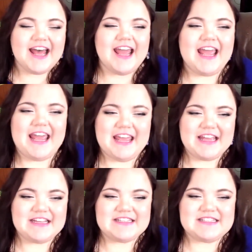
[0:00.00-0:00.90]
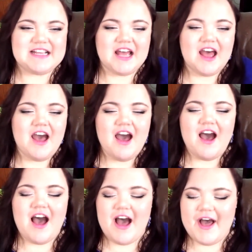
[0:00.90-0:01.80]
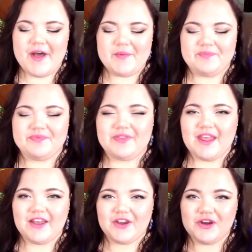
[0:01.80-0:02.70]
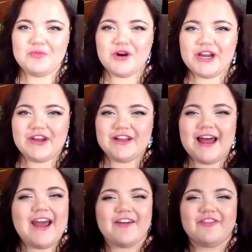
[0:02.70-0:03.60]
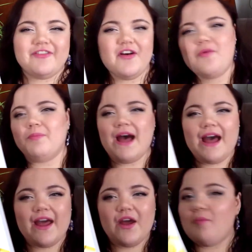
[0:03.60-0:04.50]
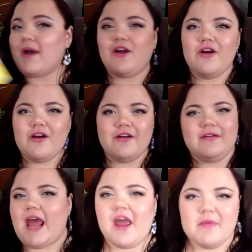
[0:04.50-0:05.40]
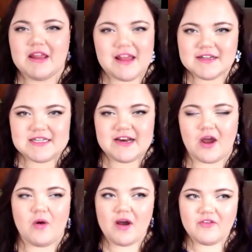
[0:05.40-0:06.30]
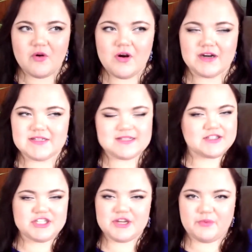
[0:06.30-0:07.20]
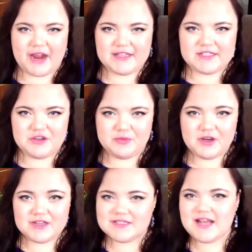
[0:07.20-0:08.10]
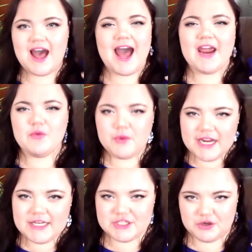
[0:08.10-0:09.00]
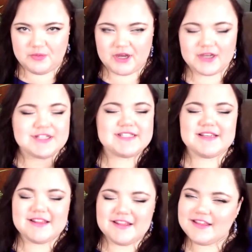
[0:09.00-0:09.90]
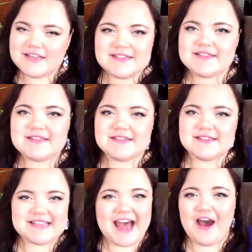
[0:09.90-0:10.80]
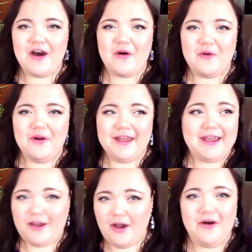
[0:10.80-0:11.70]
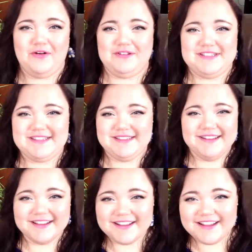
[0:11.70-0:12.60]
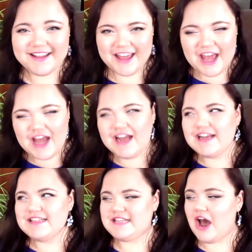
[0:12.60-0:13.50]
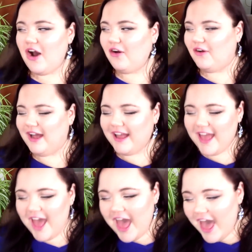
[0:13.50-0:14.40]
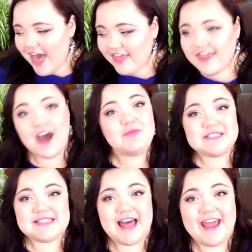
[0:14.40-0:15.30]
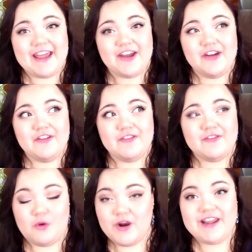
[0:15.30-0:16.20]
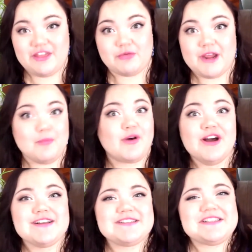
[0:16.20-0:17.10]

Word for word: is um, Good Morning Good Life by my girl Amy Landino. Of course, she writes two books, I read two books. This is how it goes. So that was like 43 books